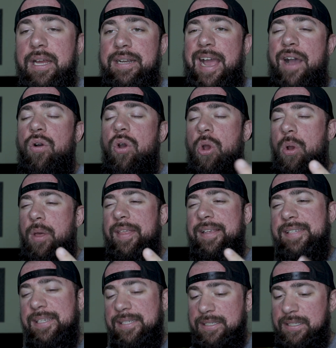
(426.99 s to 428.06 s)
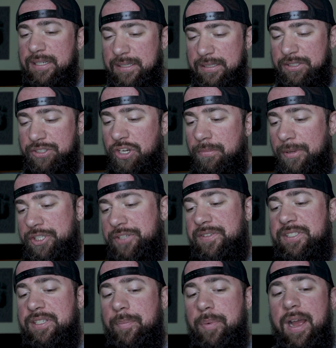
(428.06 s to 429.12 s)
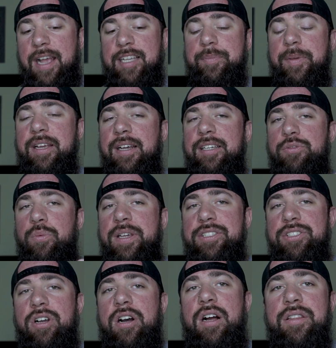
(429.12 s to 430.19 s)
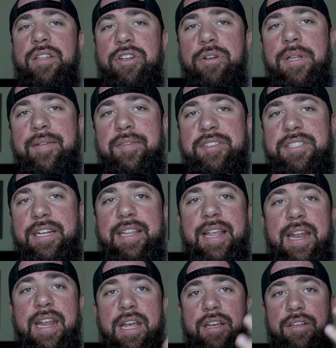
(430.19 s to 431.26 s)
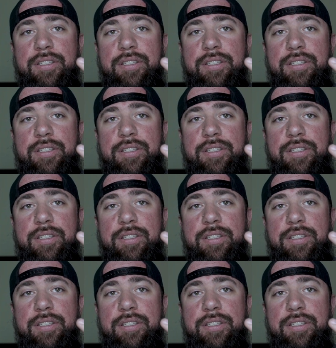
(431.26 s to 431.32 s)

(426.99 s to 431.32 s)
Now, this isn't too much of a surprise because we saw in the new level study that